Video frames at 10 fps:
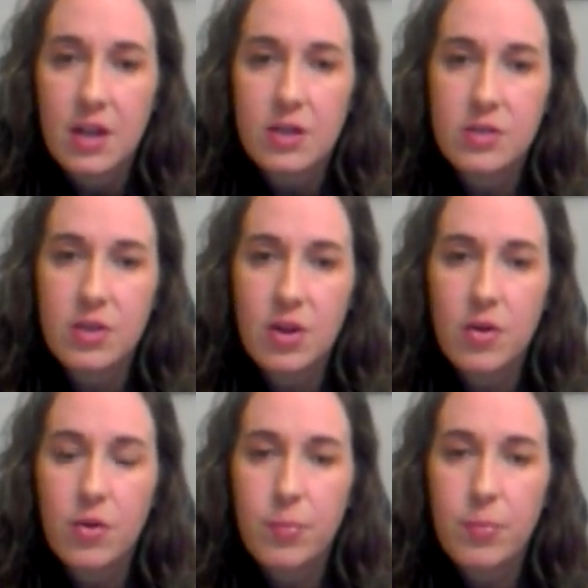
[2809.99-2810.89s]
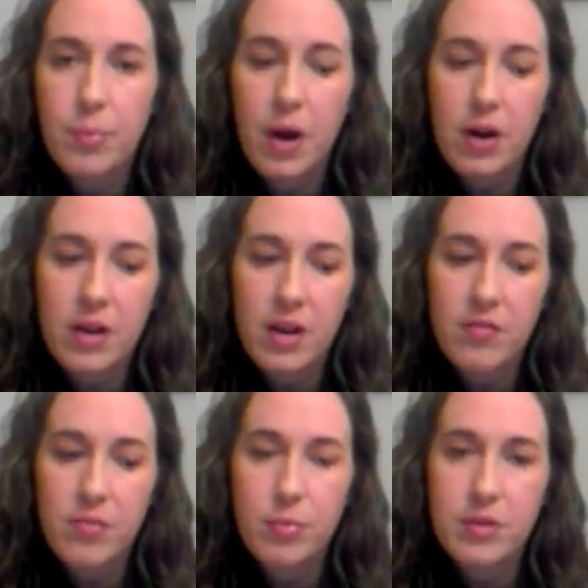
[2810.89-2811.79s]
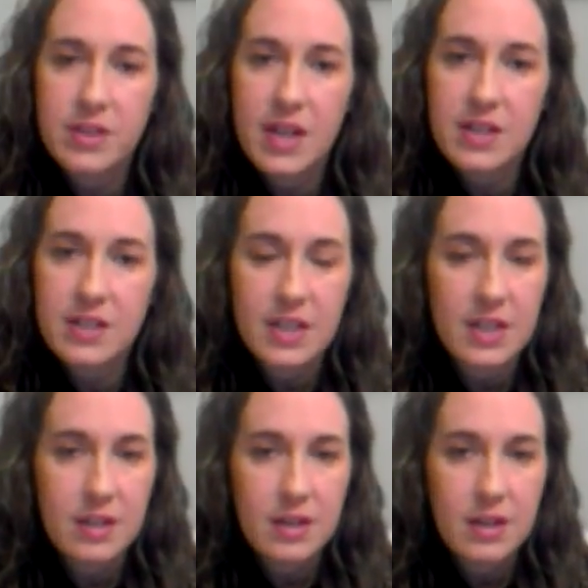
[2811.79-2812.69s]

So part of presenting,